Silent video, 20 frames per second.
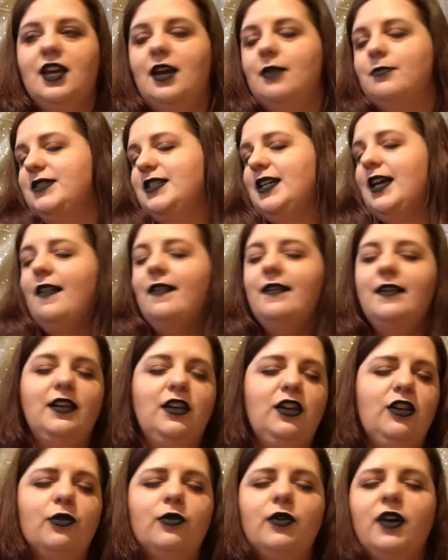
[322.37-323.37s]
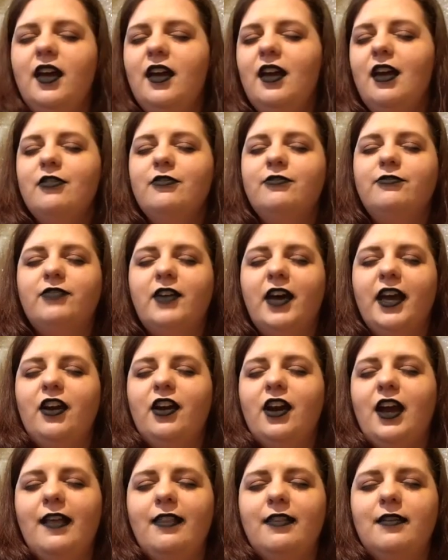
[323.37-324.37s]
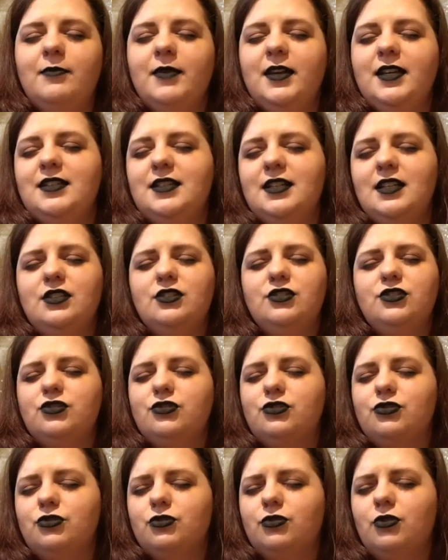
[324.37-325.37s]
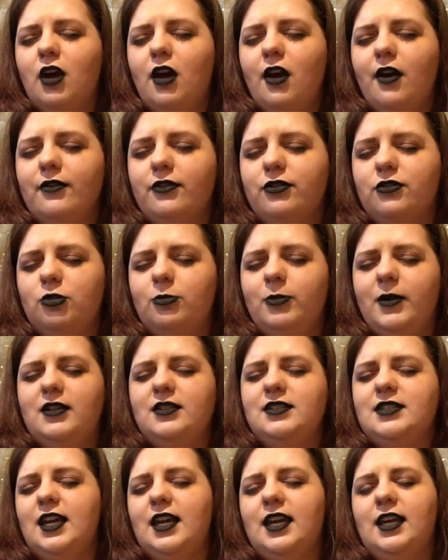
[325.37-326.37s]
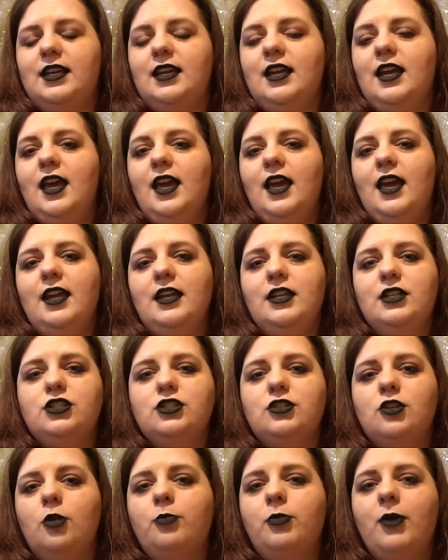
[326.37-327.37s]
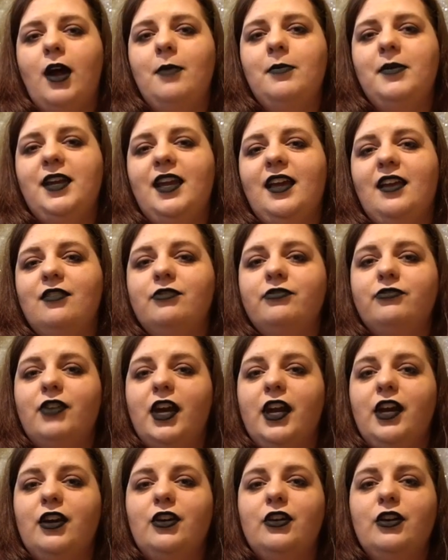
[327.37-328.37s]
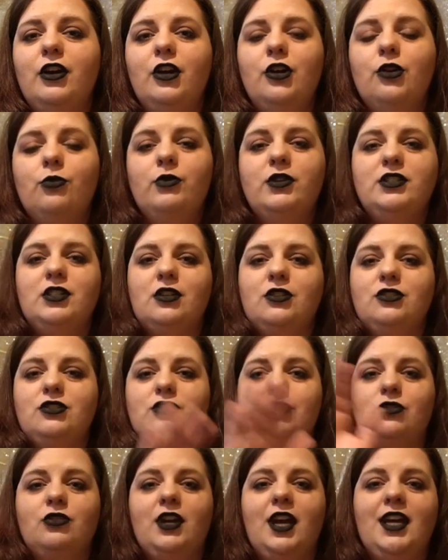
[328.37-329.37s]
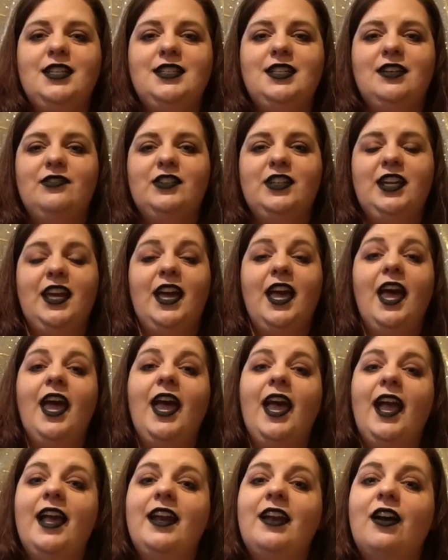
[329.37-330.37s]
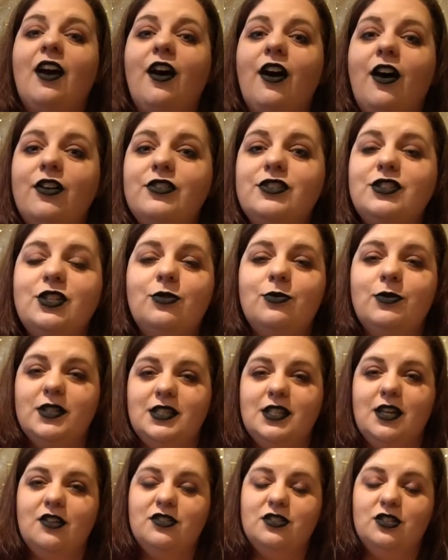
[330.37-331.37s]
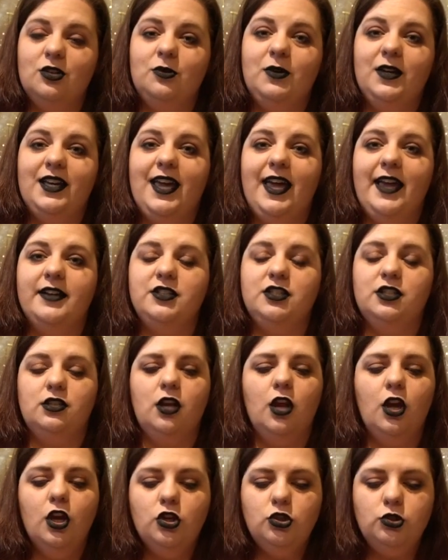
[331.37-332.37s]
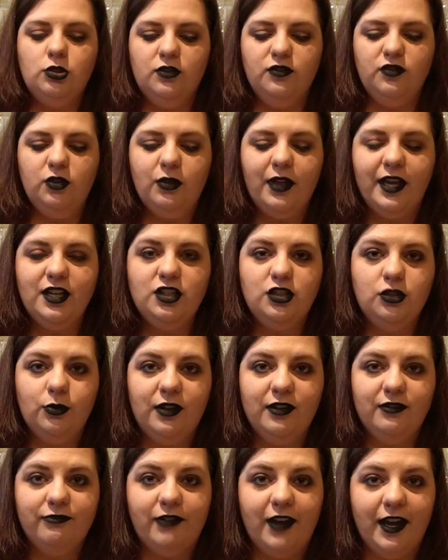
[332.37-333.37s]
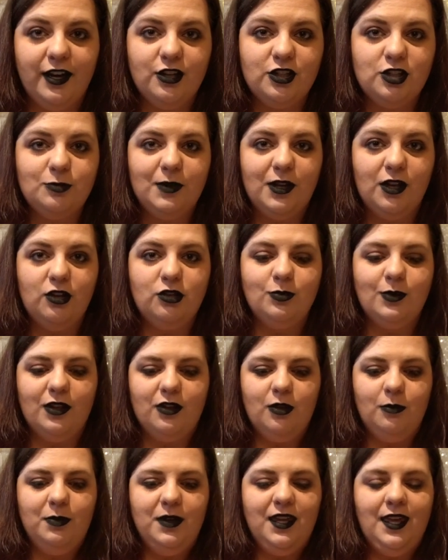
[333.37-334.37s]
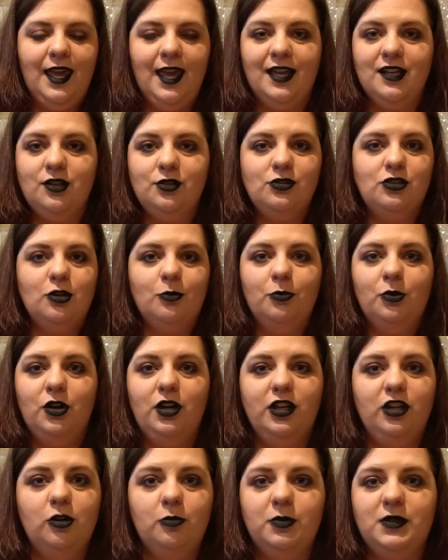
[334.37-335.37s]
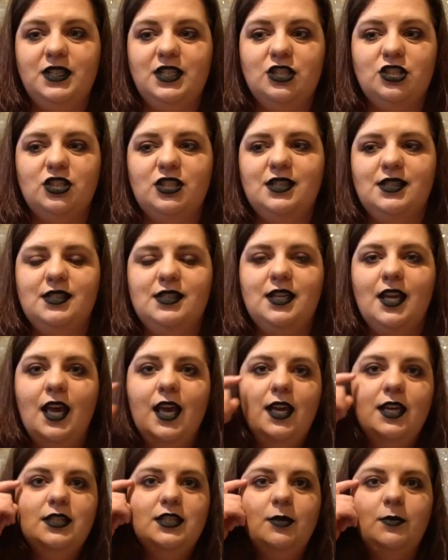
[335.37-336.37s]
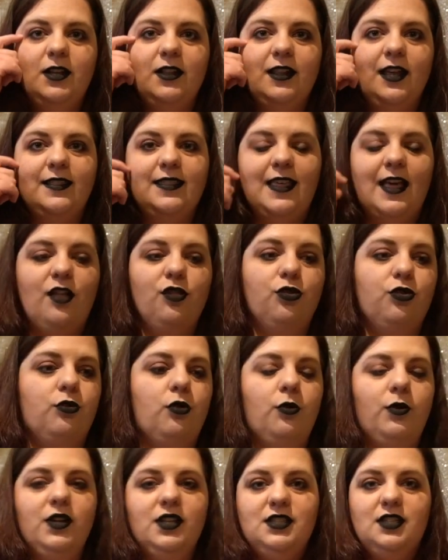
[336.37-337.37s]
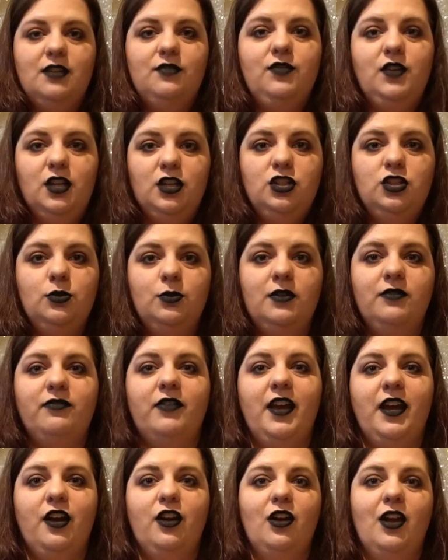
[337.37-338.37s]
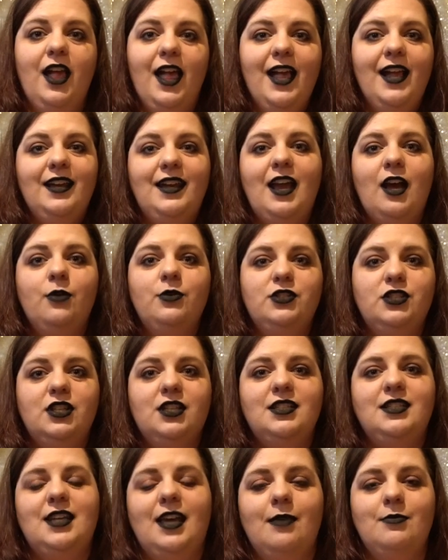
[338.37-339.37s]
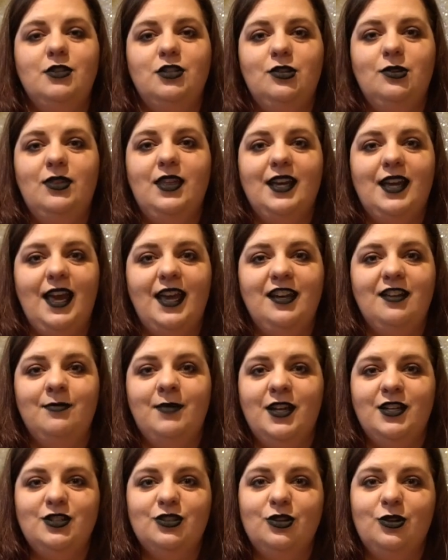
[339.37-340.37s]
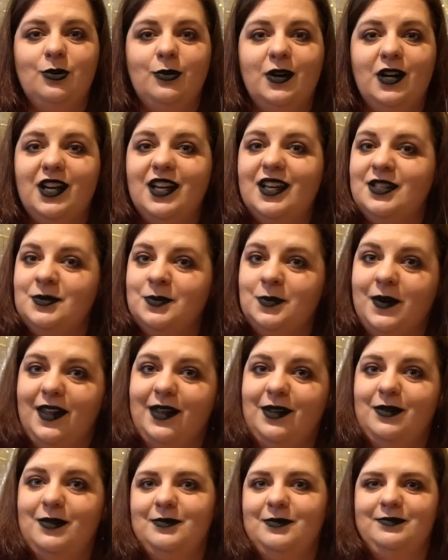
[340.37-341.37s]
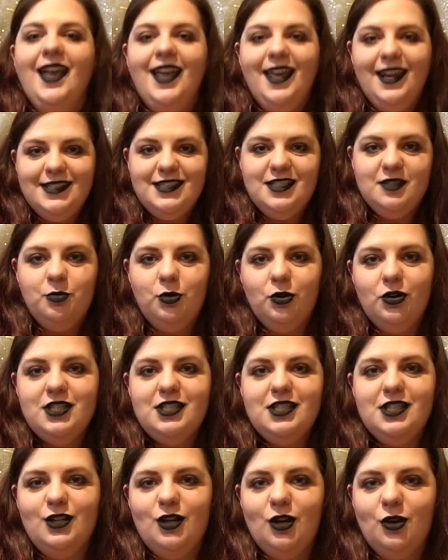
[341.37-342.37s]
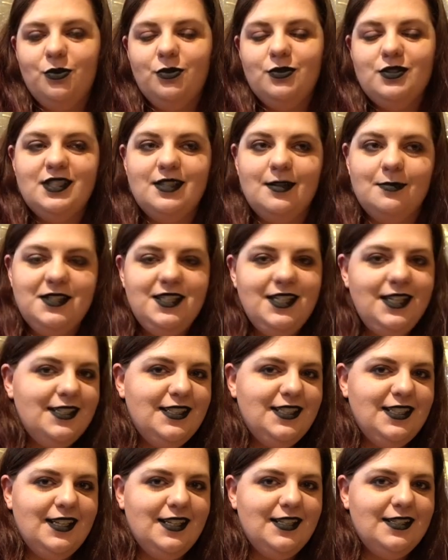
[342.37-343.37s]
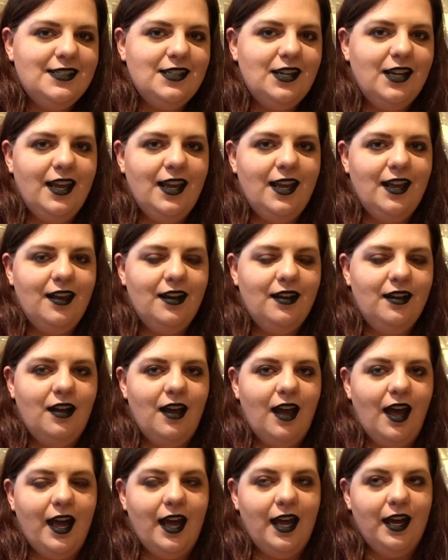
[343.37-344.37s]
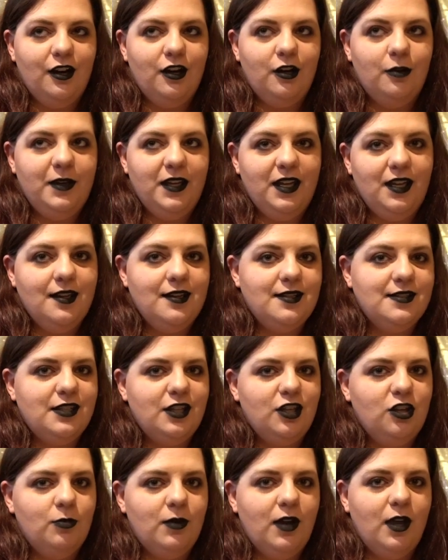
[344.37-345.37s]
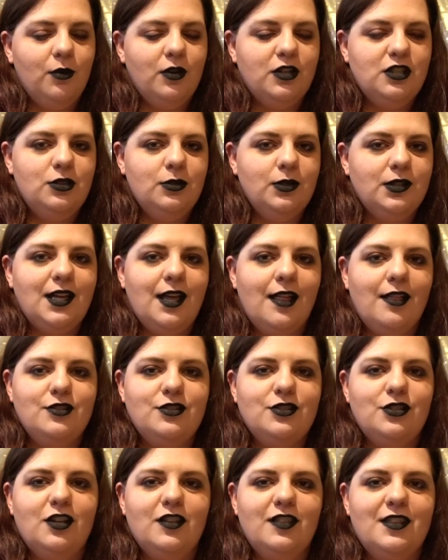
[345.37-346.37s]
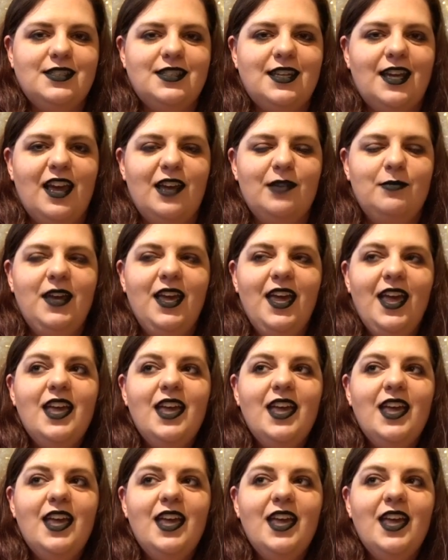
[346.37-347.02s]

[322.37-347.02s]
I'm telling you, fire element is strong through Beltane. It is so prominent and fire results to creativity and it also results to quick action. So if you like doing fire spells, whether it be candles or burning your petitions, something like that, throwing stuff into a fire, now is a good time to do that kind of magical work as well. It is important to note some deities and higher beings that you might want to acknowledge during this time.